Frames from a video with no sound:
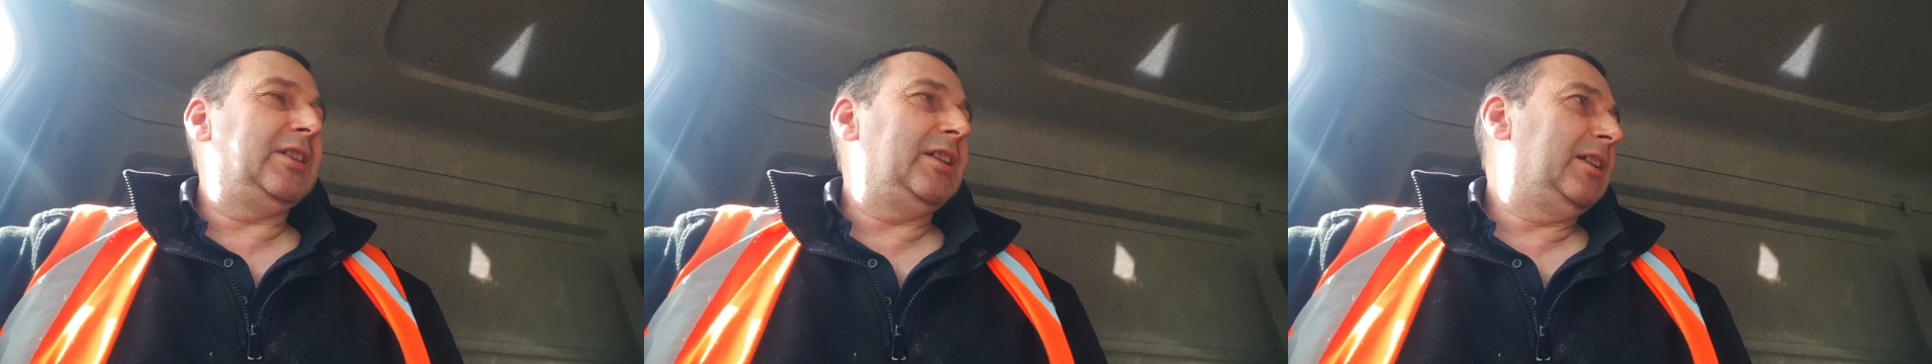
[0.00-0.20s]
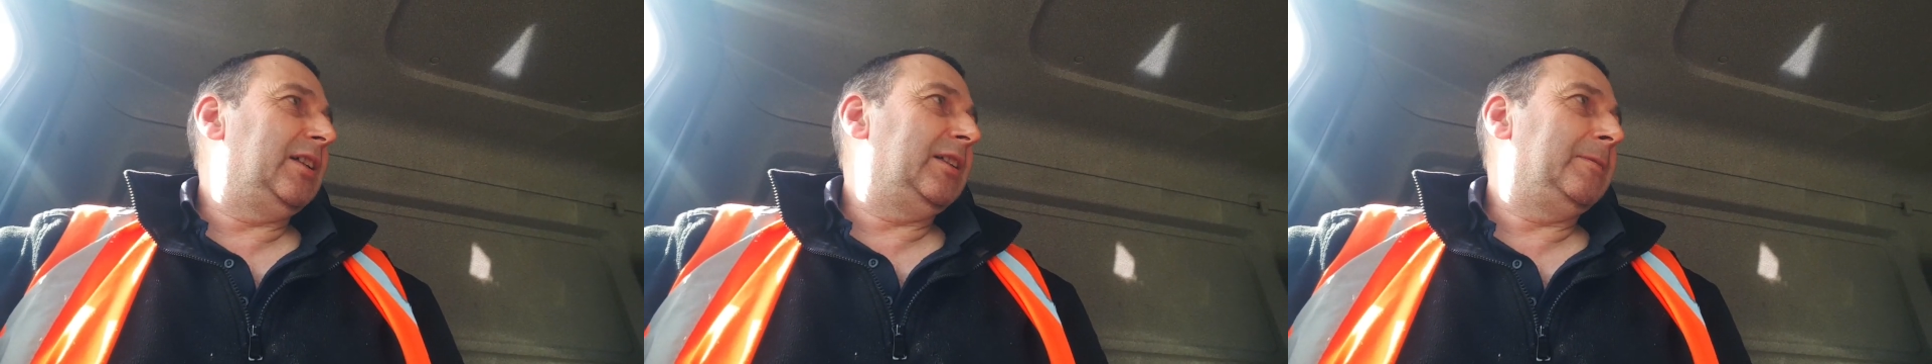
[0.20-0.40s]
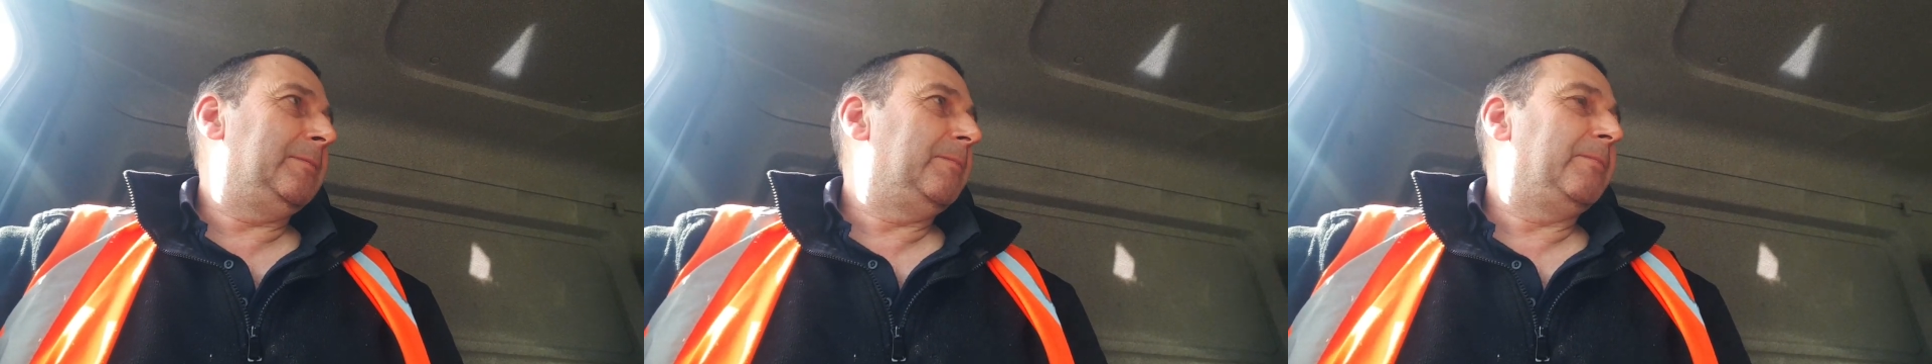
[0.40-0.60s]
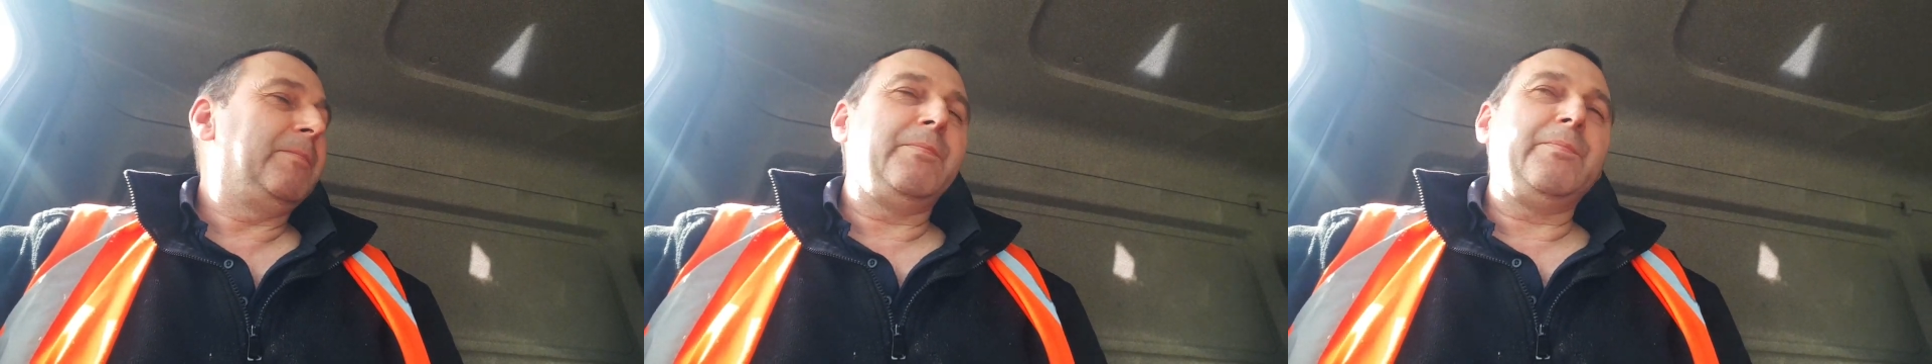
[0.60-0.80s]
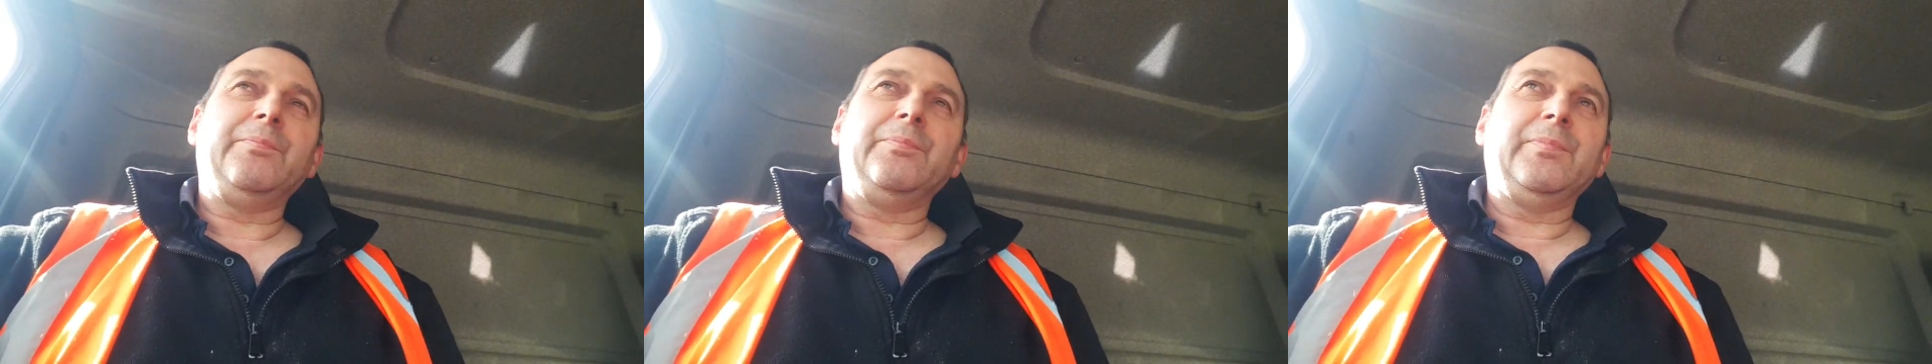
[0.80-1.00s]
I
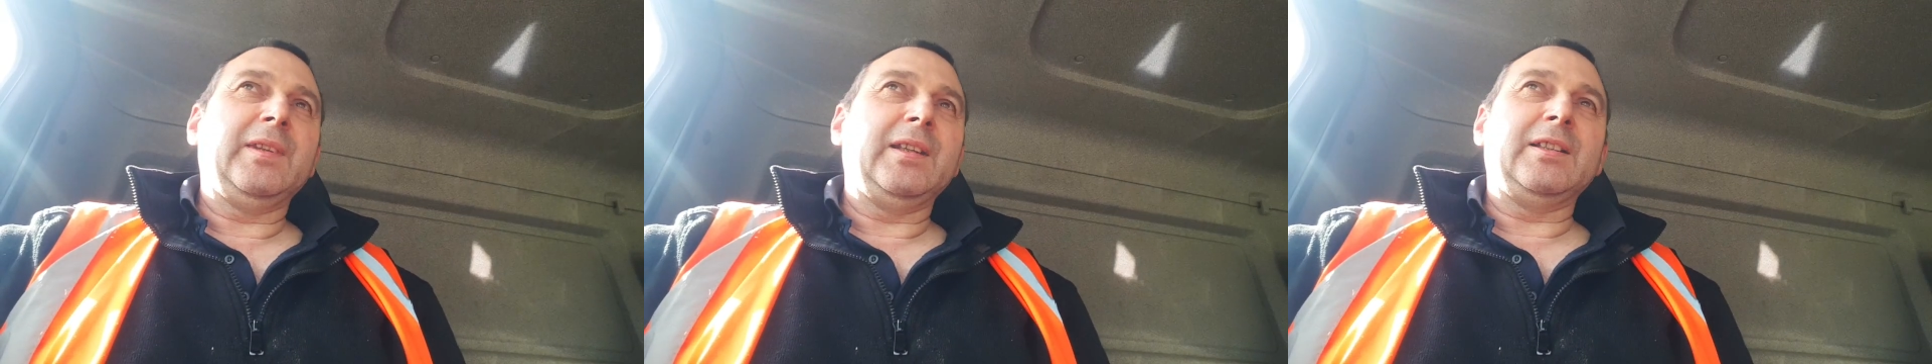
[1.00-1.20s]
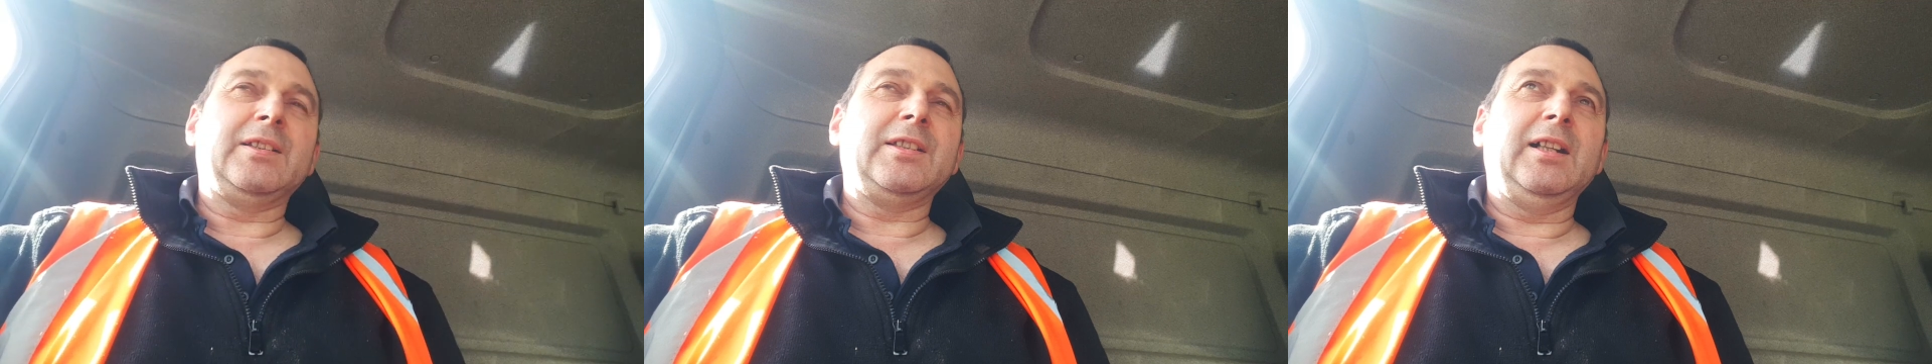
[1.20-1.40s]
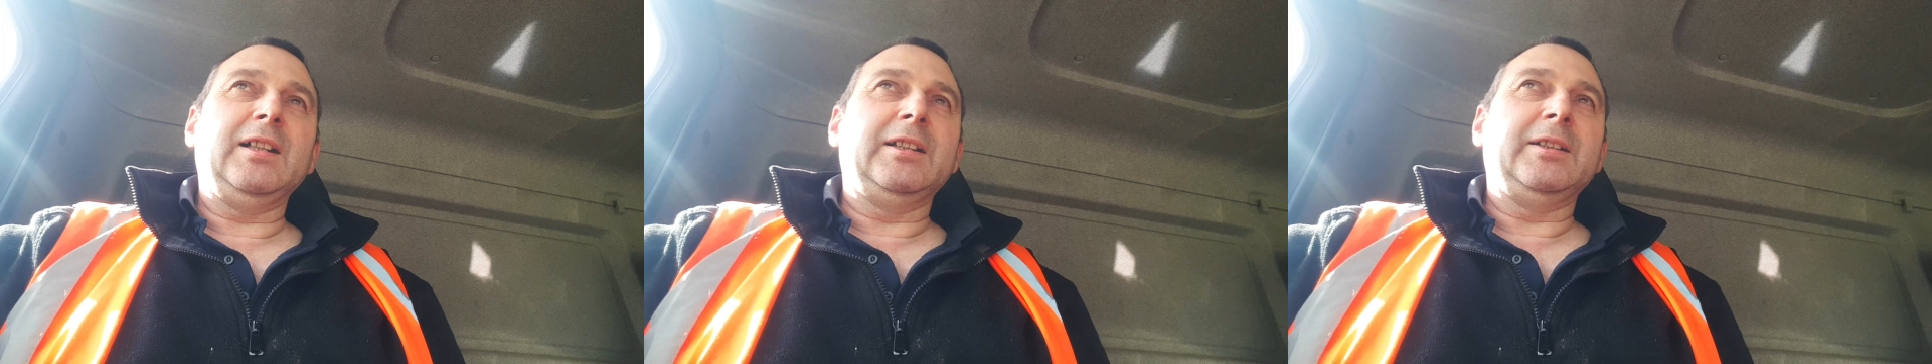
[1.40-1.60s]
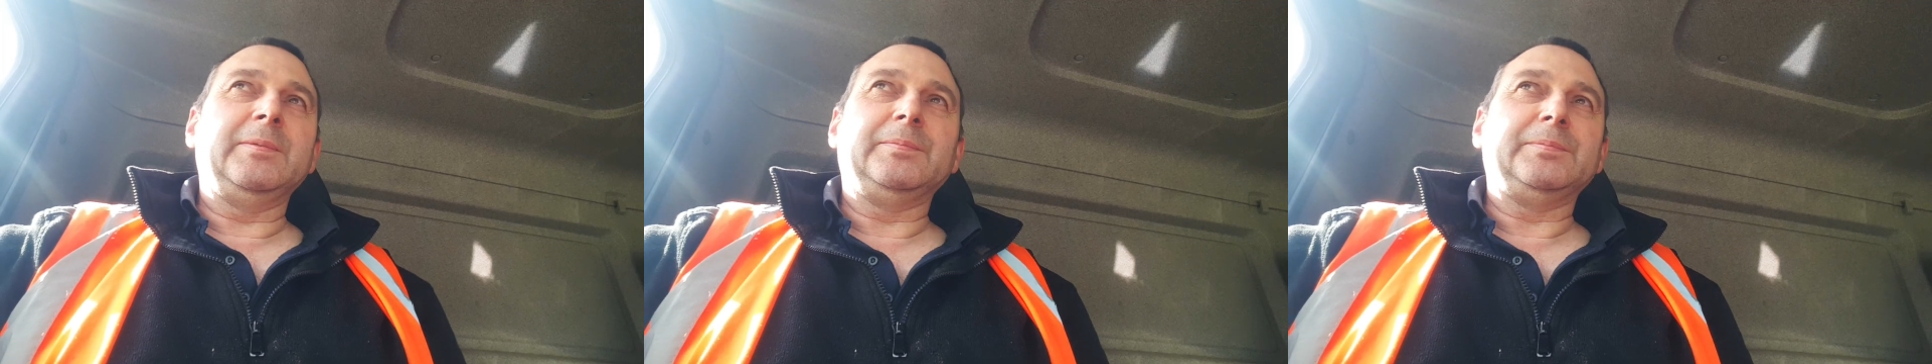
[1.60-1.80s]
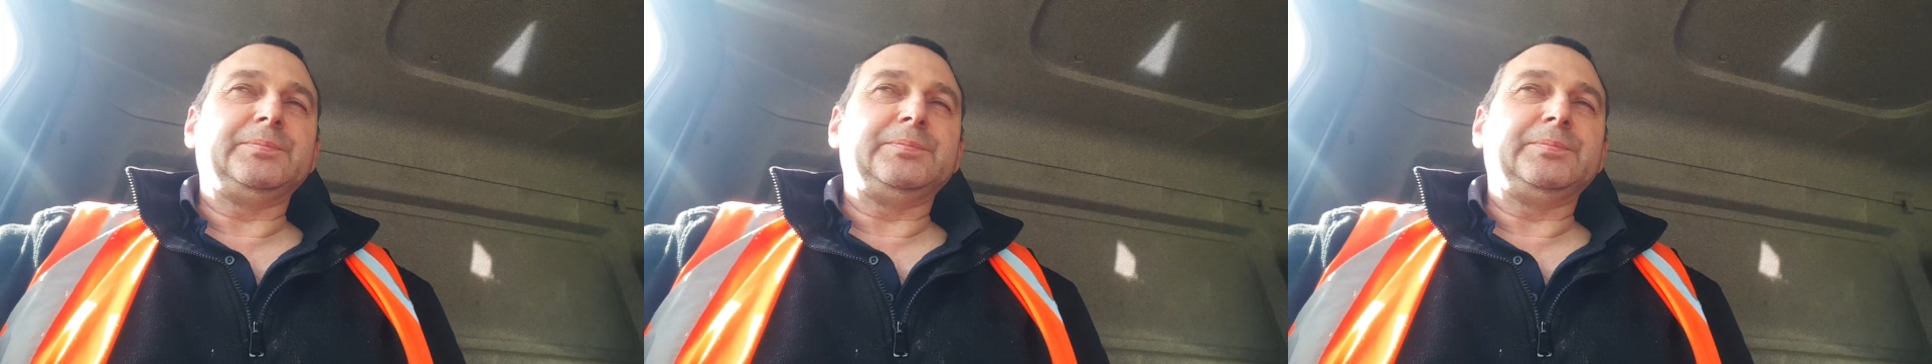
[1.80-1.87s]
tell you,